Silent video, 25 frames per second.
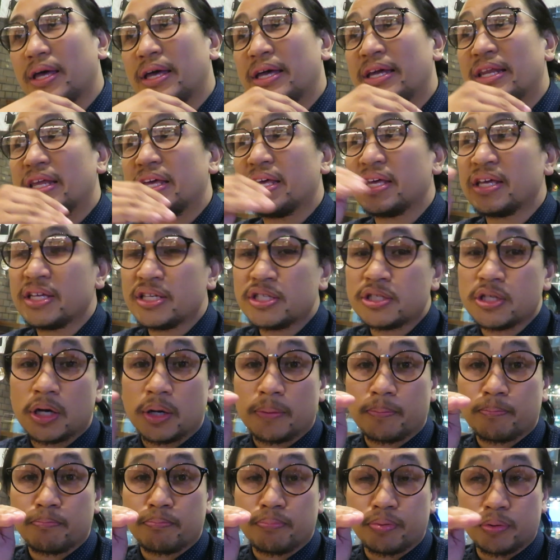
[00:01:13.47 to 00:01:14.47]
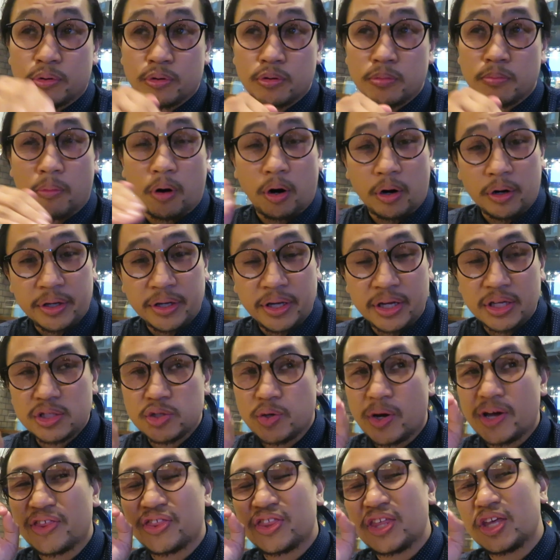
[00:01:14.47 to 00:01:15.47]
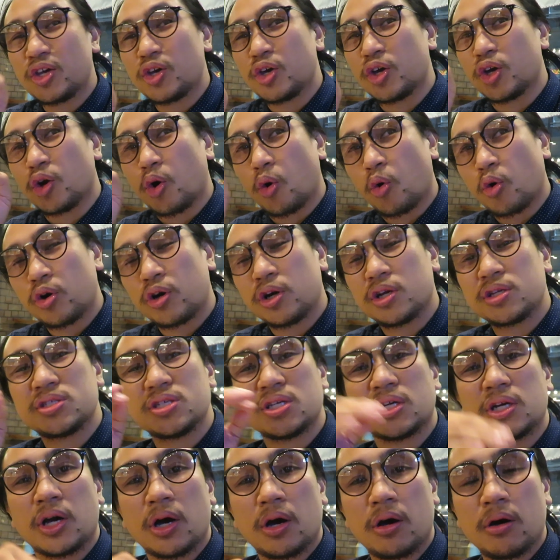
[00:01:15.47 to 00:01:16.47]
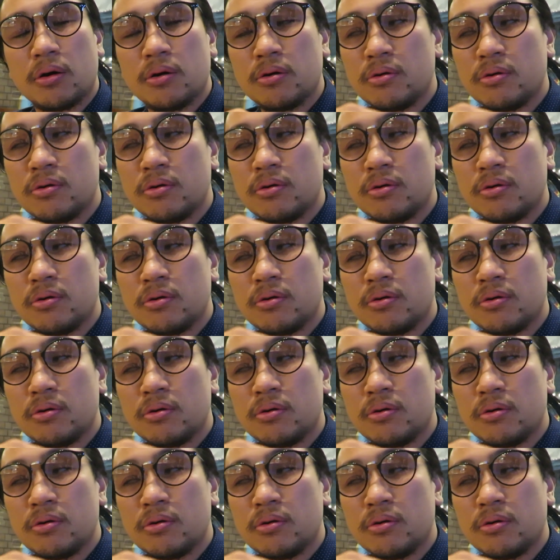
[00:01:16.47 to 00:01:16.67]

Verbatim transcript: It is a brew market, so I think you can order to go.